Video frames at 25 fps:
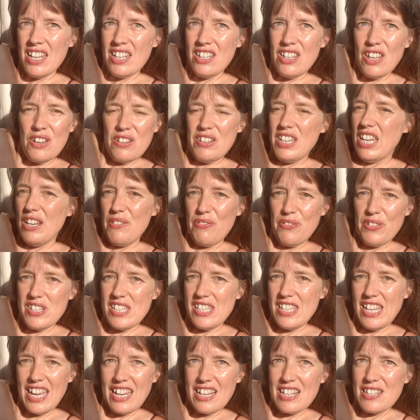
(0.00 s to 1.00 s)
No need for
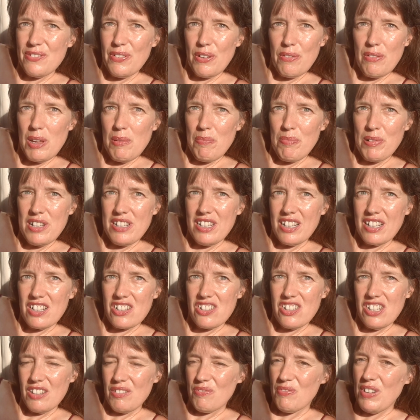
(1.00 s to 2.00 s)
sex for
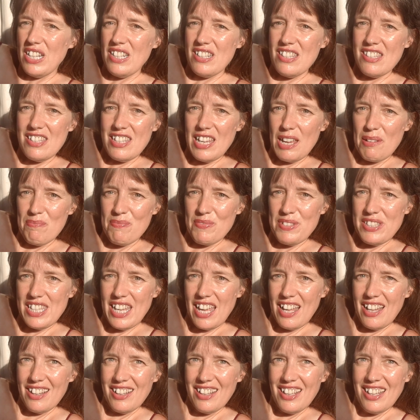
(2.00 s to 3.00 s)
reproduction when stem
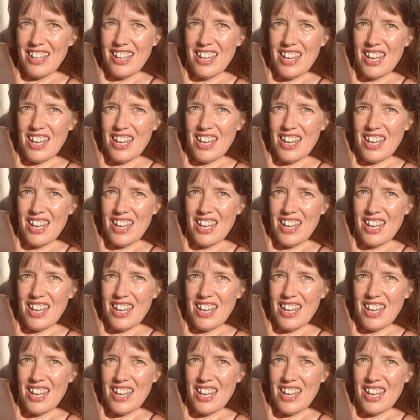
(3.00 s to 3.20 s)
cell